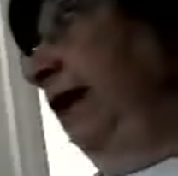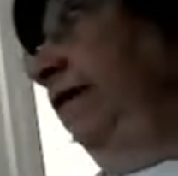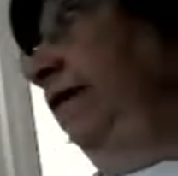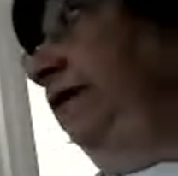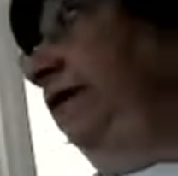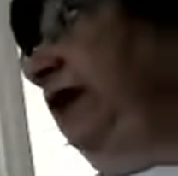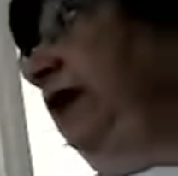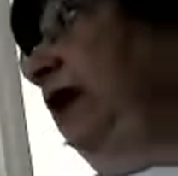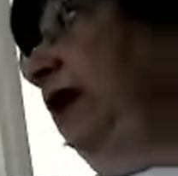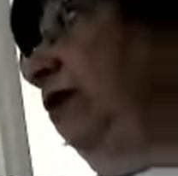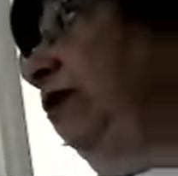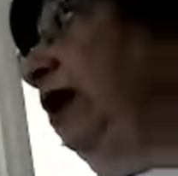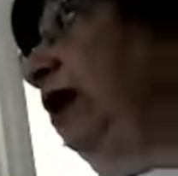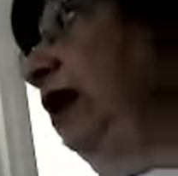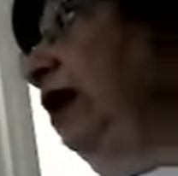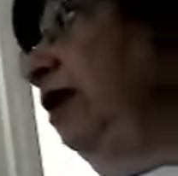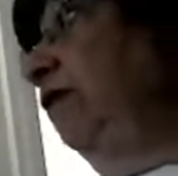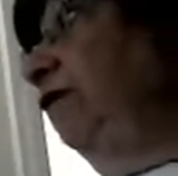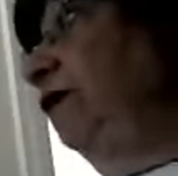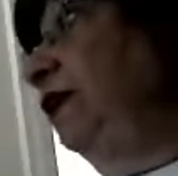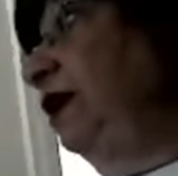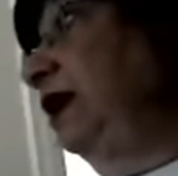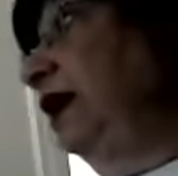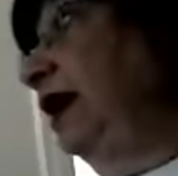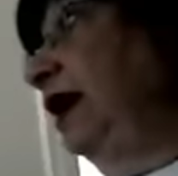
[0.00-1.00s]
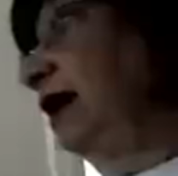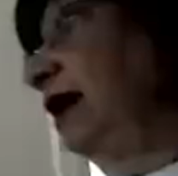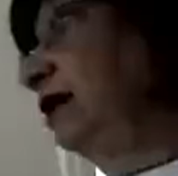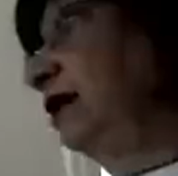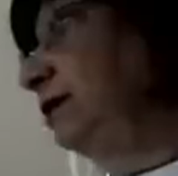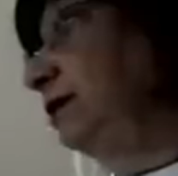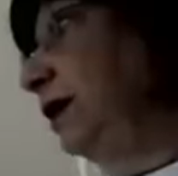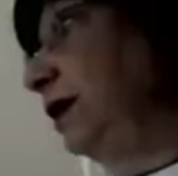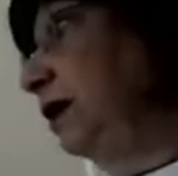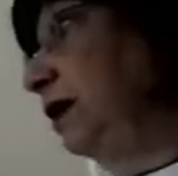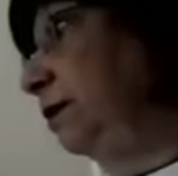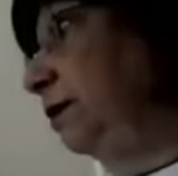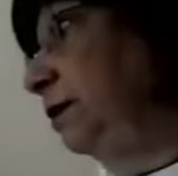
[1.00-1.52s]
Now, if the x
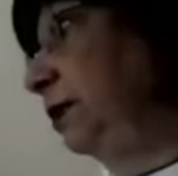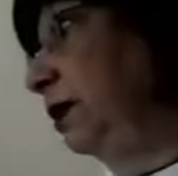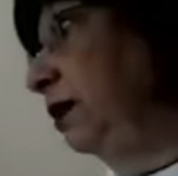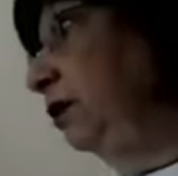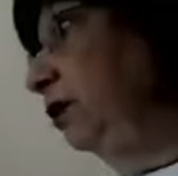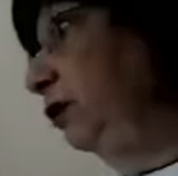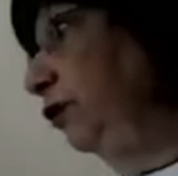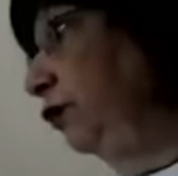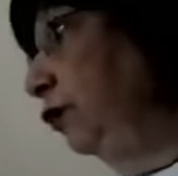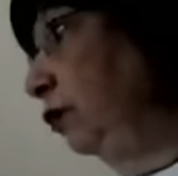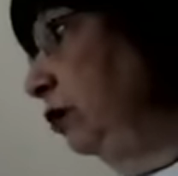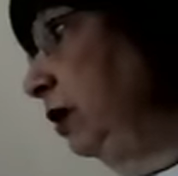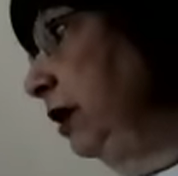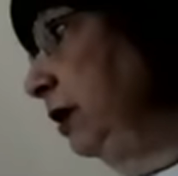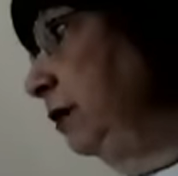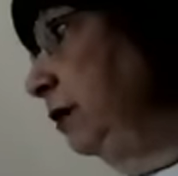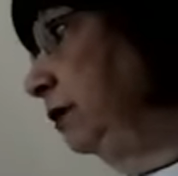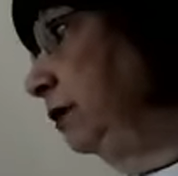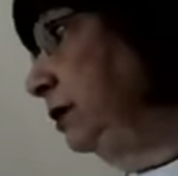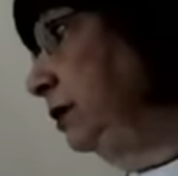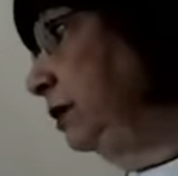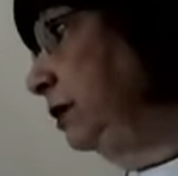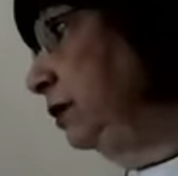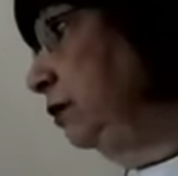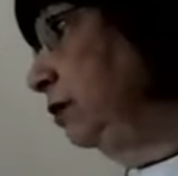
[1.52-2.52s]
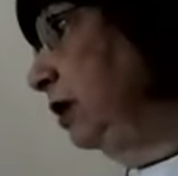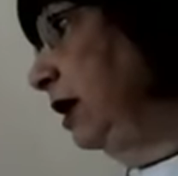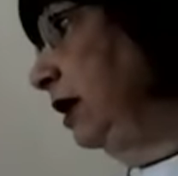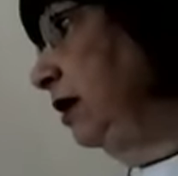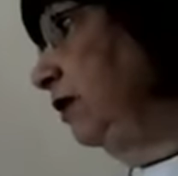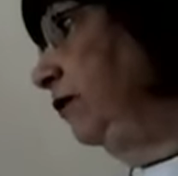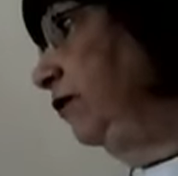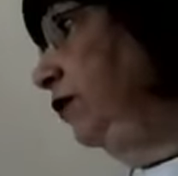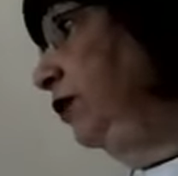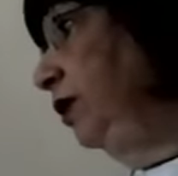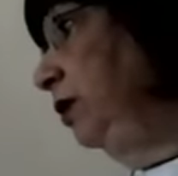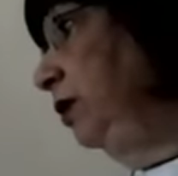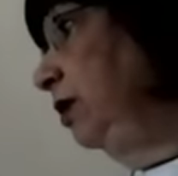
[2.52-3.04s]
plus 4 equals 0, I
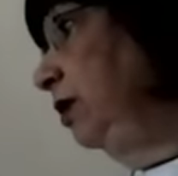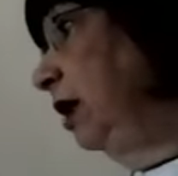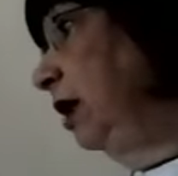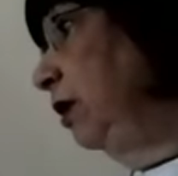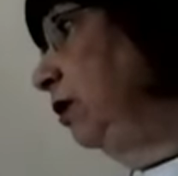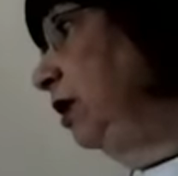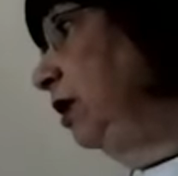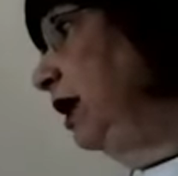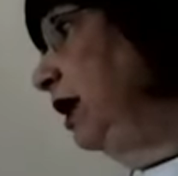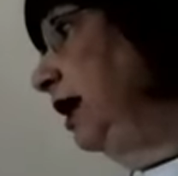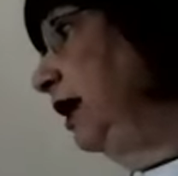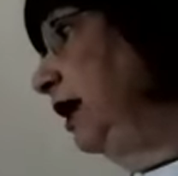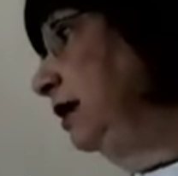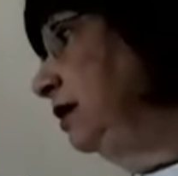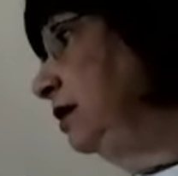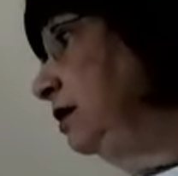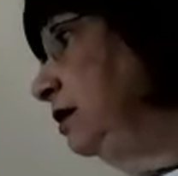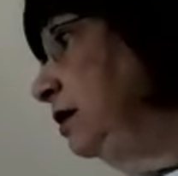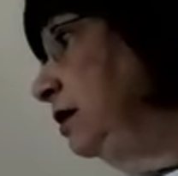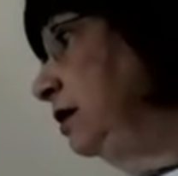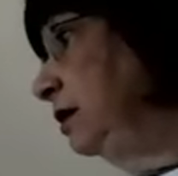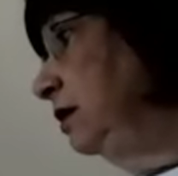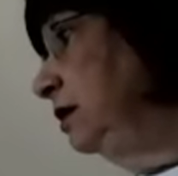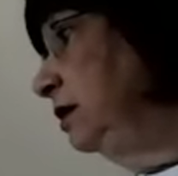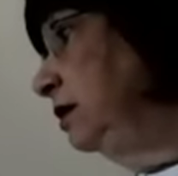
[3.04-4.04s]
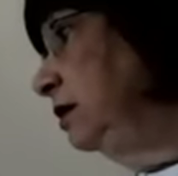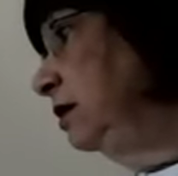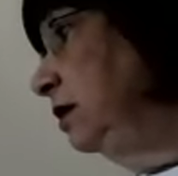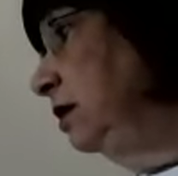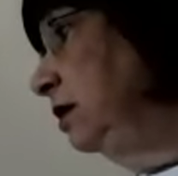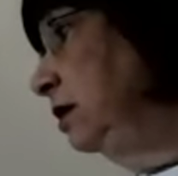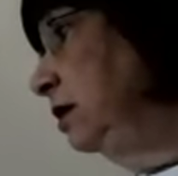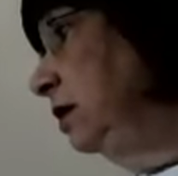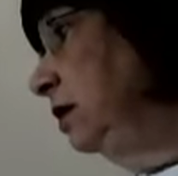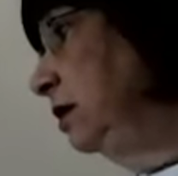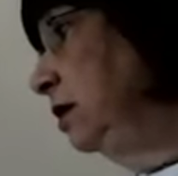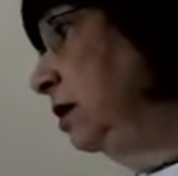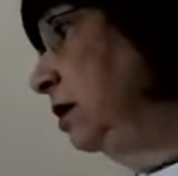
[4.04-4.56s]
can figure out what x is
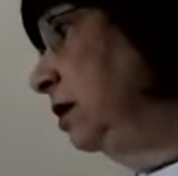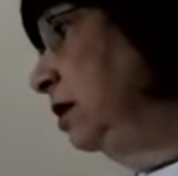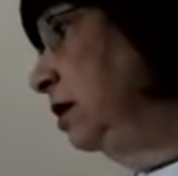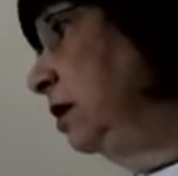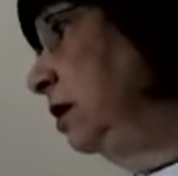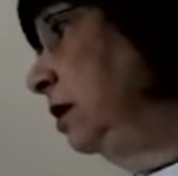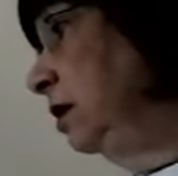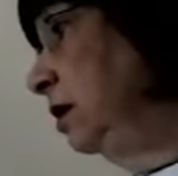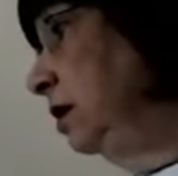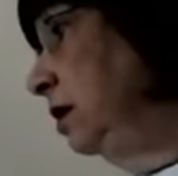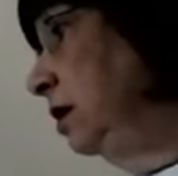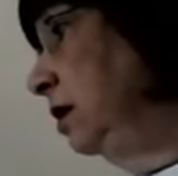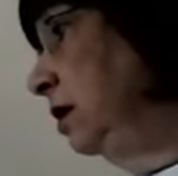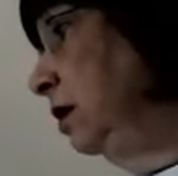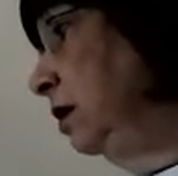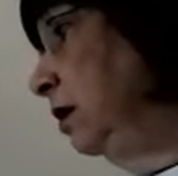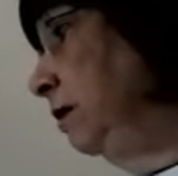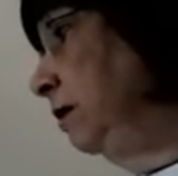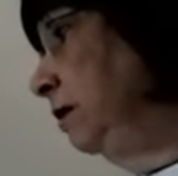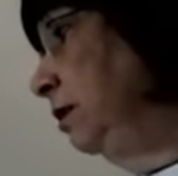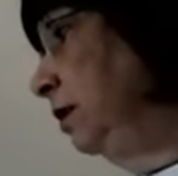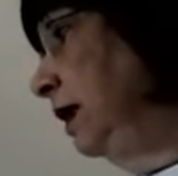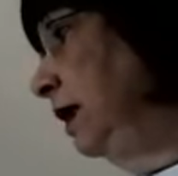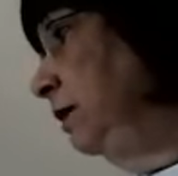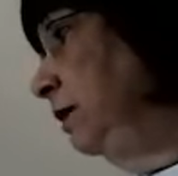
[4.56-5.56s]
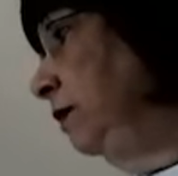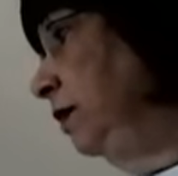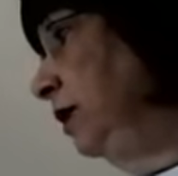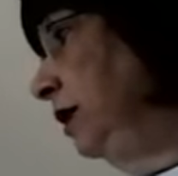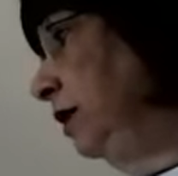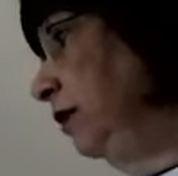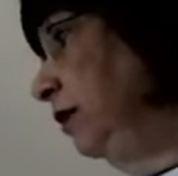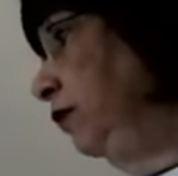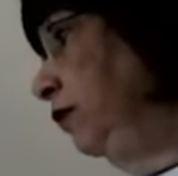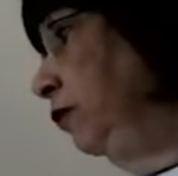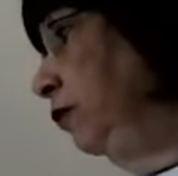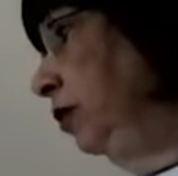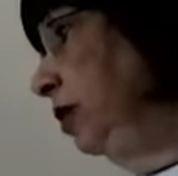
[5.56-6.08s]
by
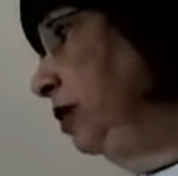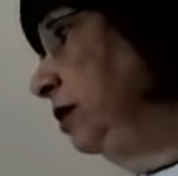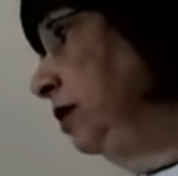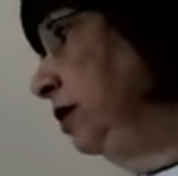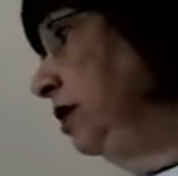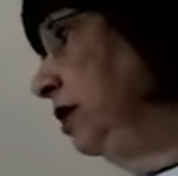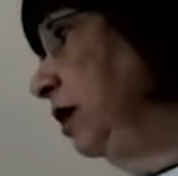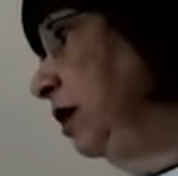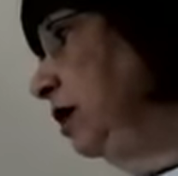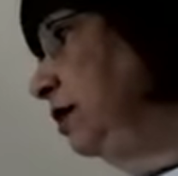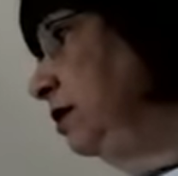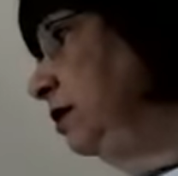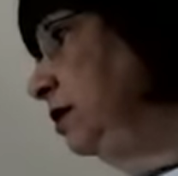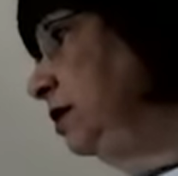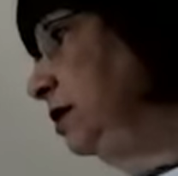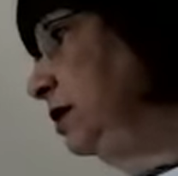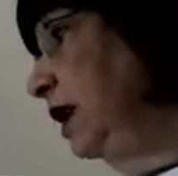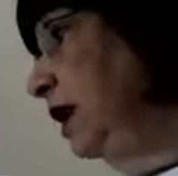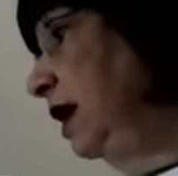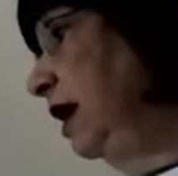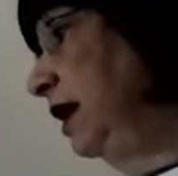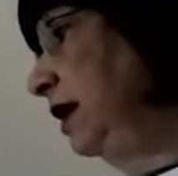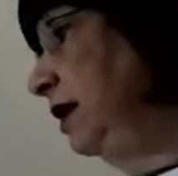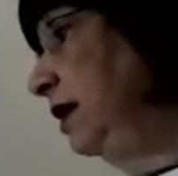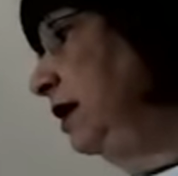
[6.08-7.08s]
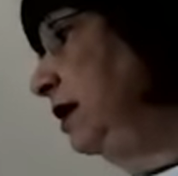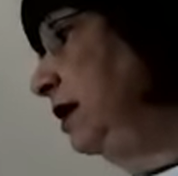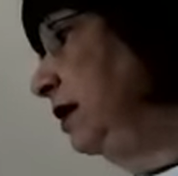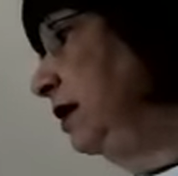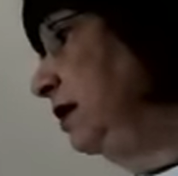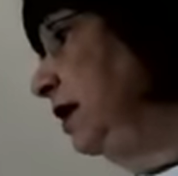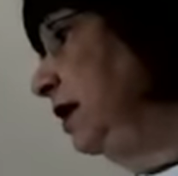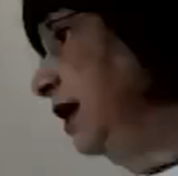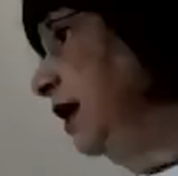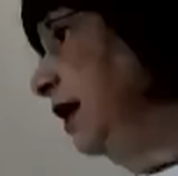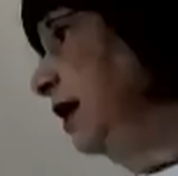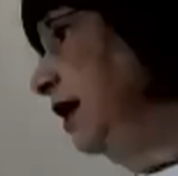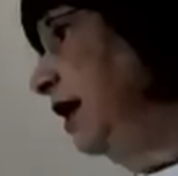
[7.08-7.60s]
bringing 4 to the other side, and I'll
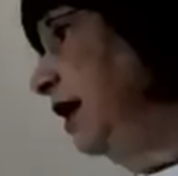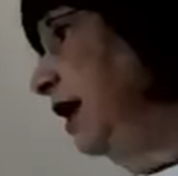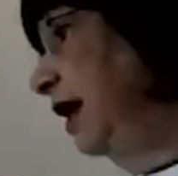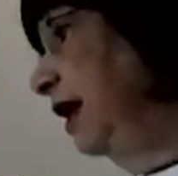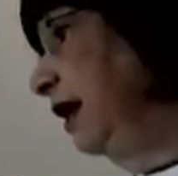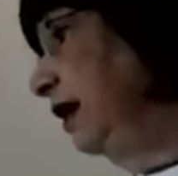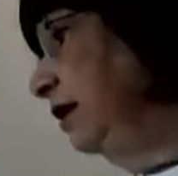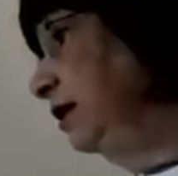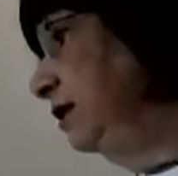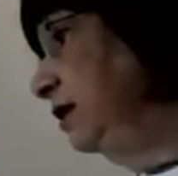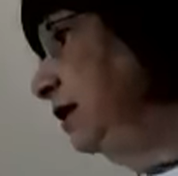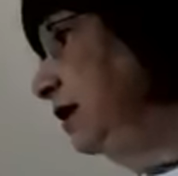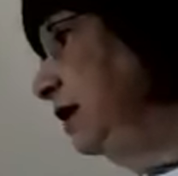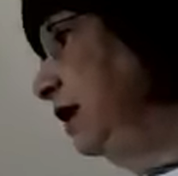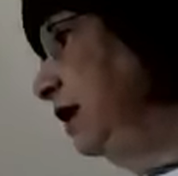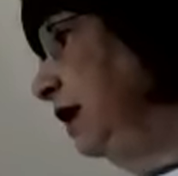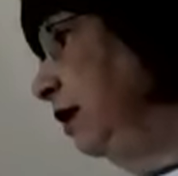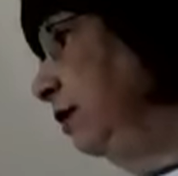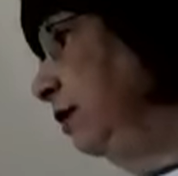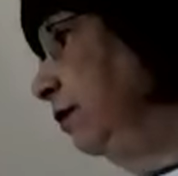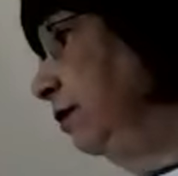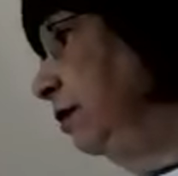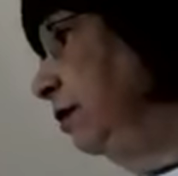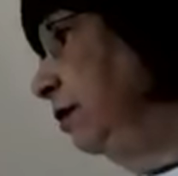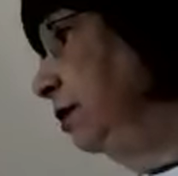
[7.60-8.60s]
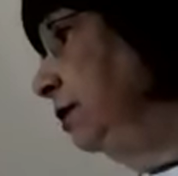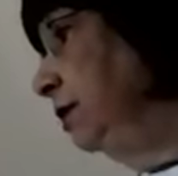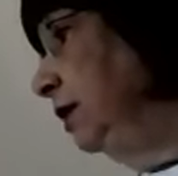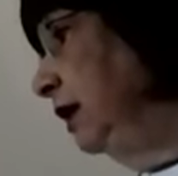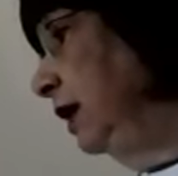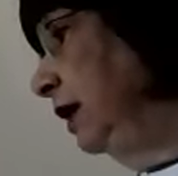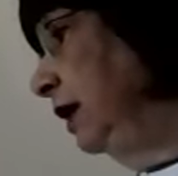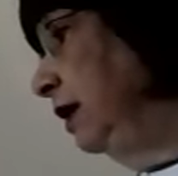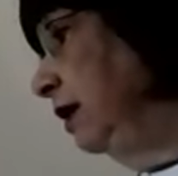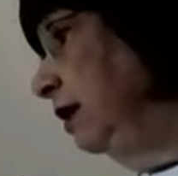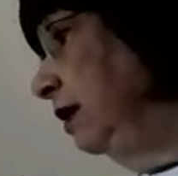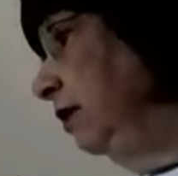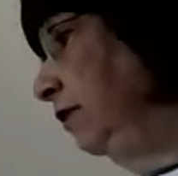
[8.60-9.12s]
get x equal
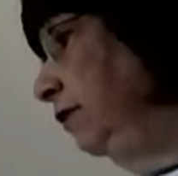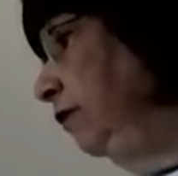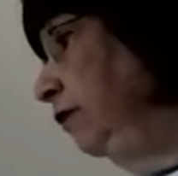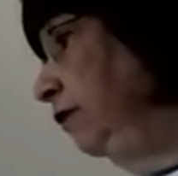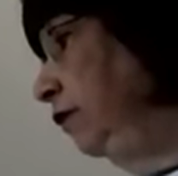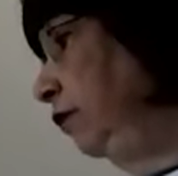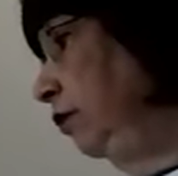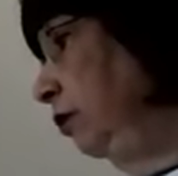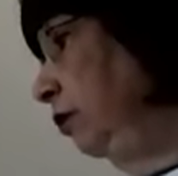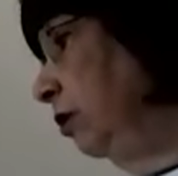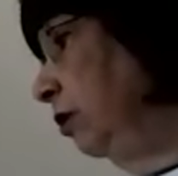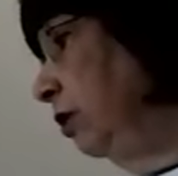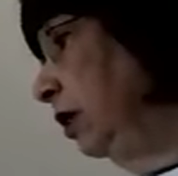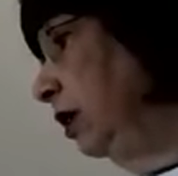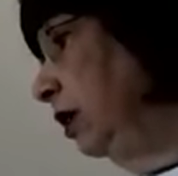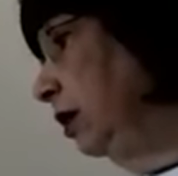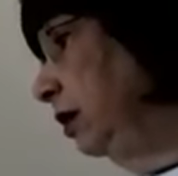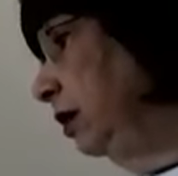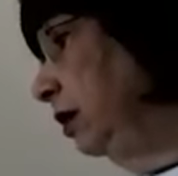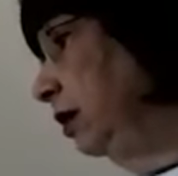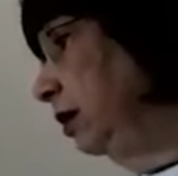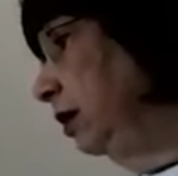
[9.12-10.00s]
negative 4.